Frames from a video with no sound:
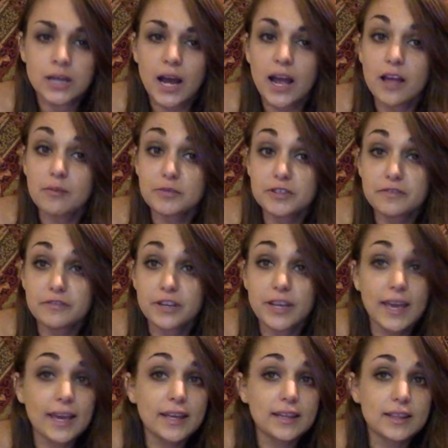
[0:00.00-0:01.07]
I almost
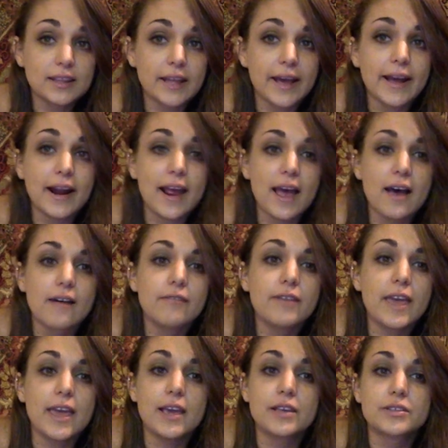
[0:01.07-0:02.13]
forget that I have
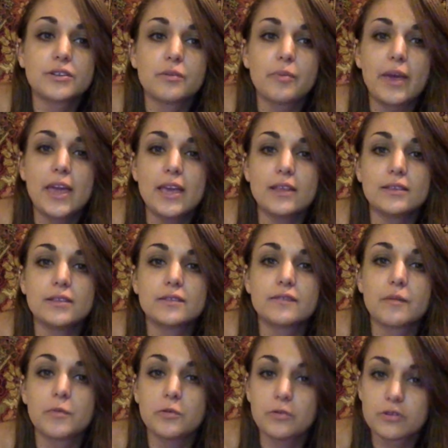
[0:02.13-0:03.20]
aches or pains
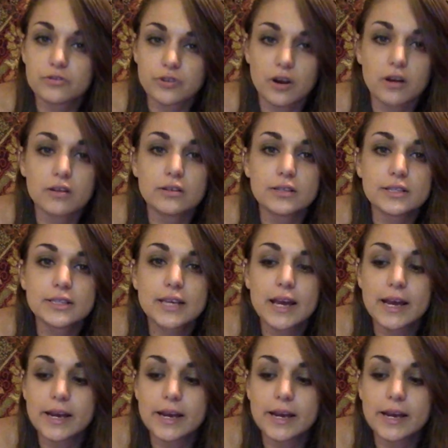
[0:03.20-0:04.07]
from the withdrawals.